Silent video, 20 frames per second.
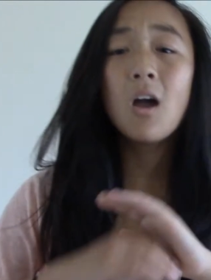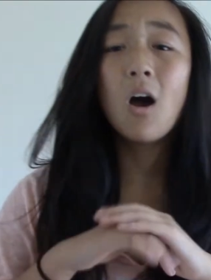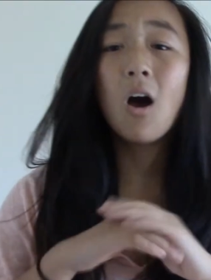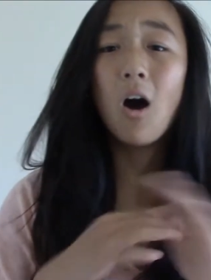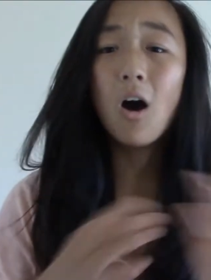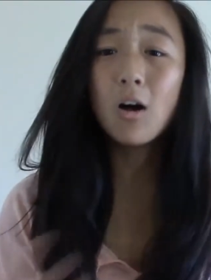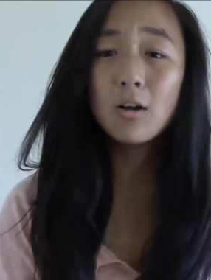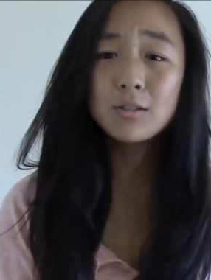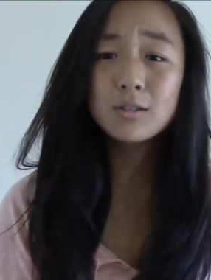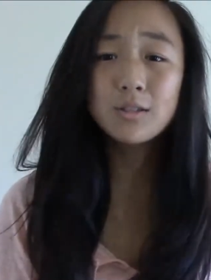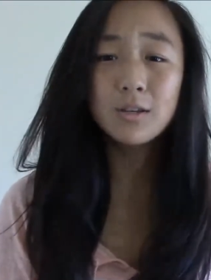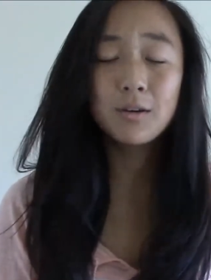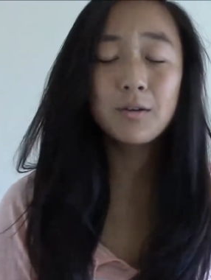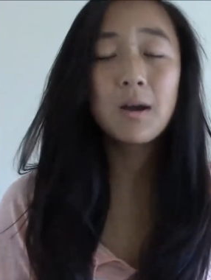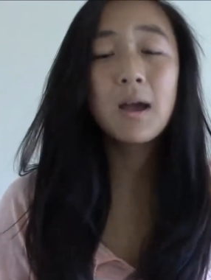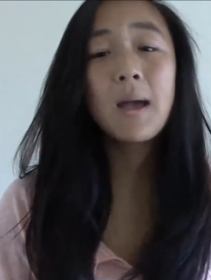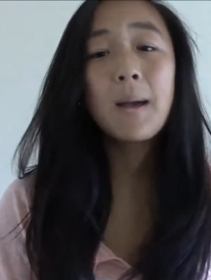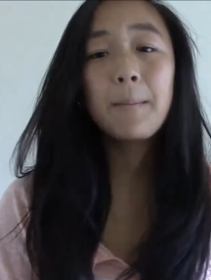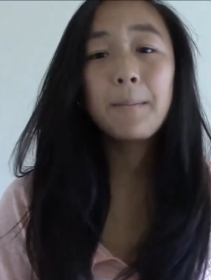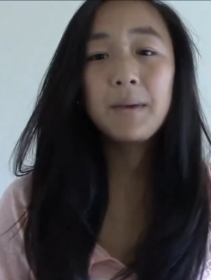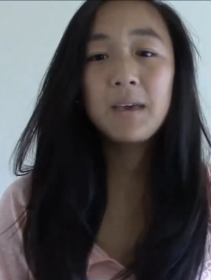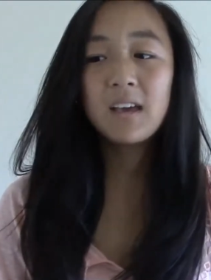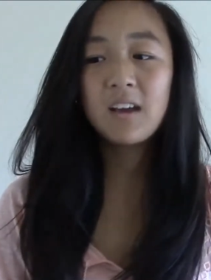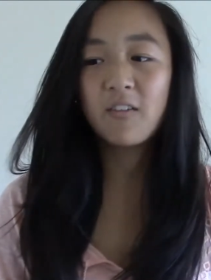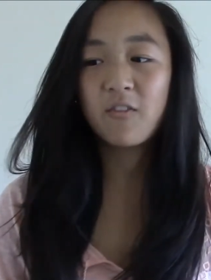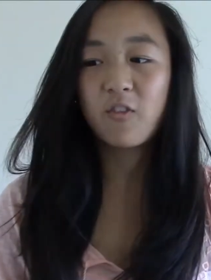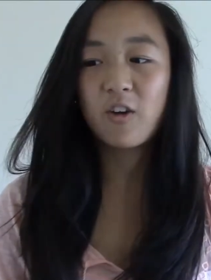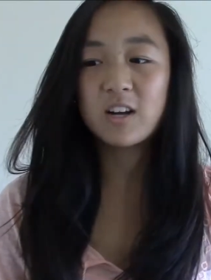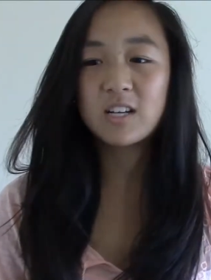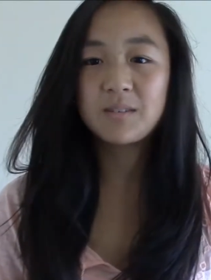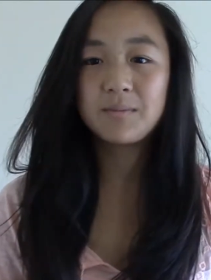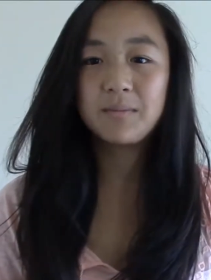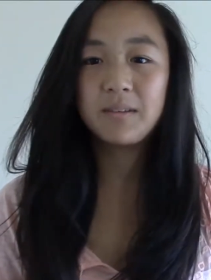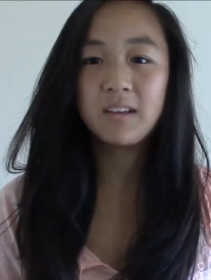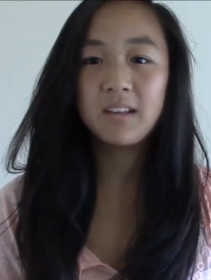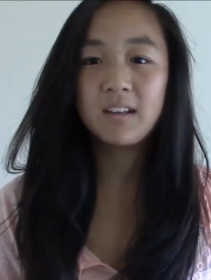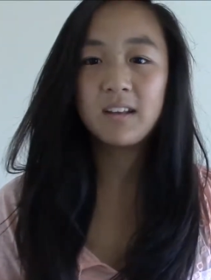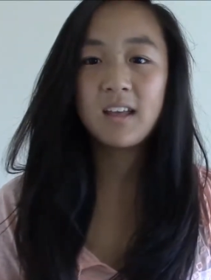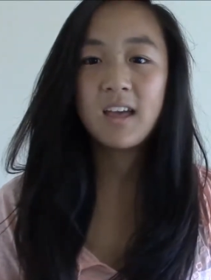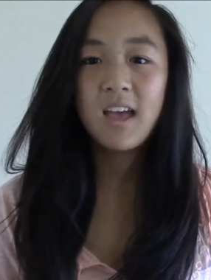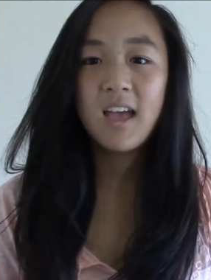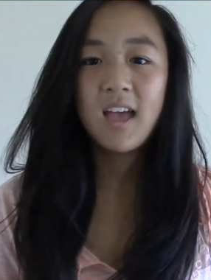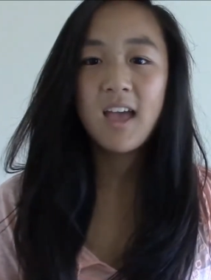Also, being a freshman,